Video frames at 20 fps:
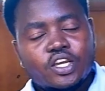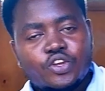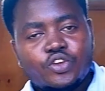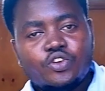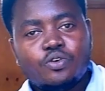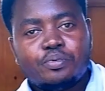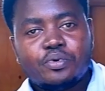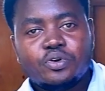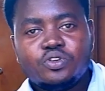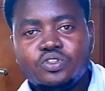
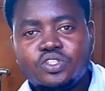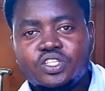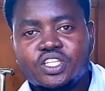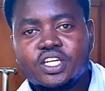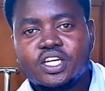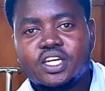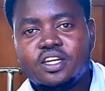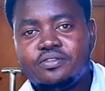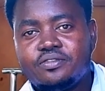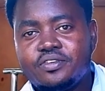You're producing
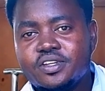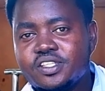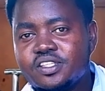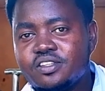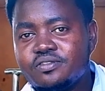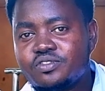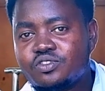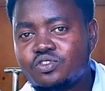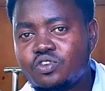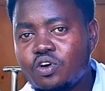a
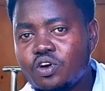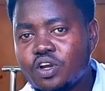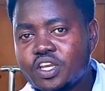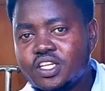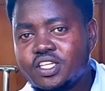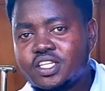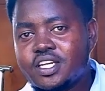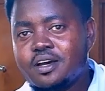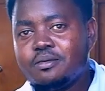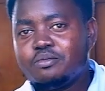defensive stock
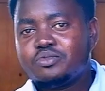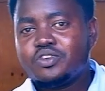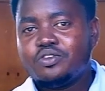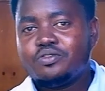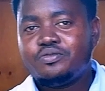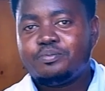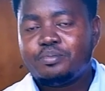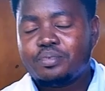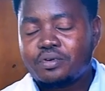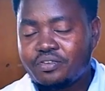in terms of
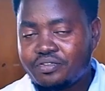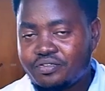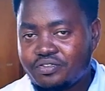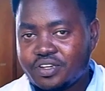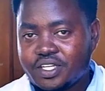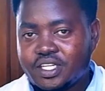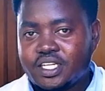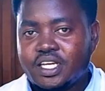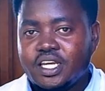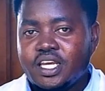profit.